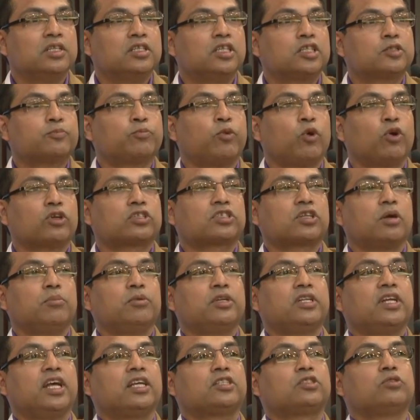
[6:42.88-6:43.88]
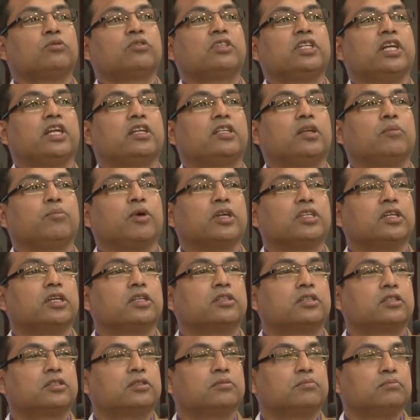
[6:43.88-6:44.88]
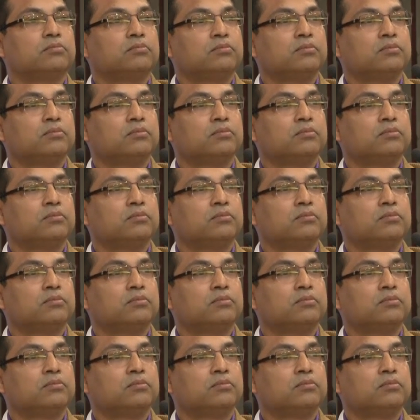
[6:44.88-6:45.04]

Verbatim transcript: The sports committee has to create the budget,